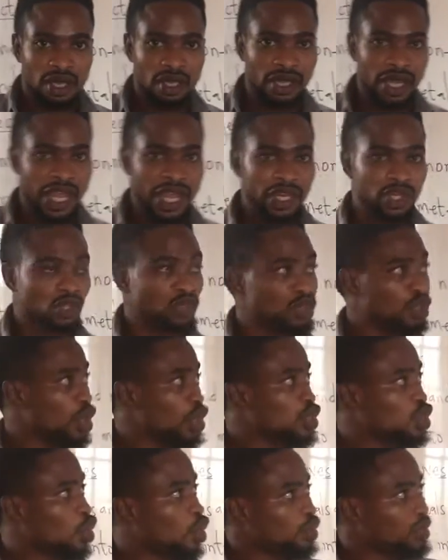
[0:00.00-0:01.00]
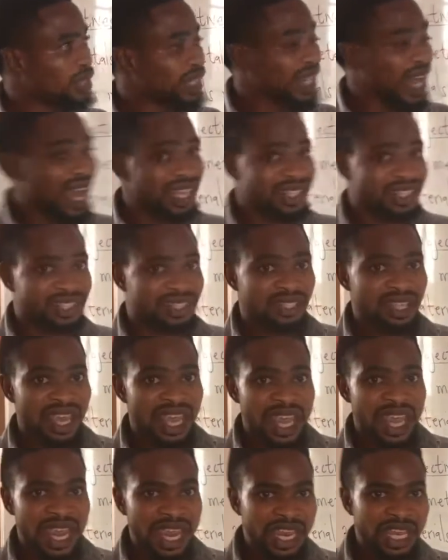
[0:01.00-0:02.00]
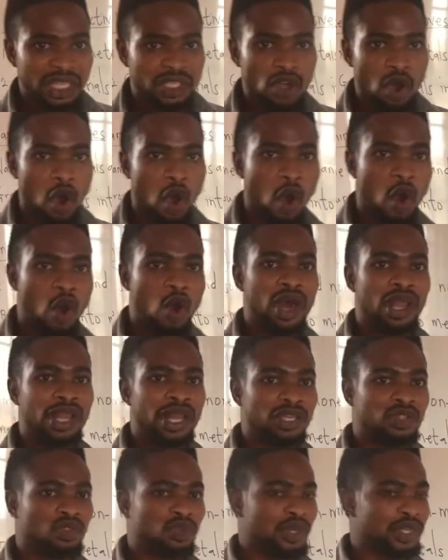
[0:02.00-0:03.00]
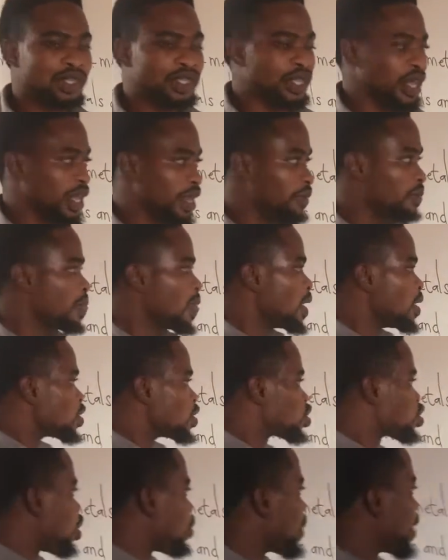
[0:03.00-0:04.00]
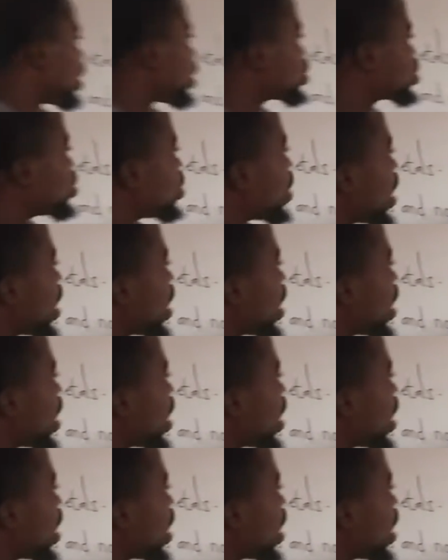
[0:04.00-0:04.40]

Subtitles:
They do not conduct heat or electricity. So we also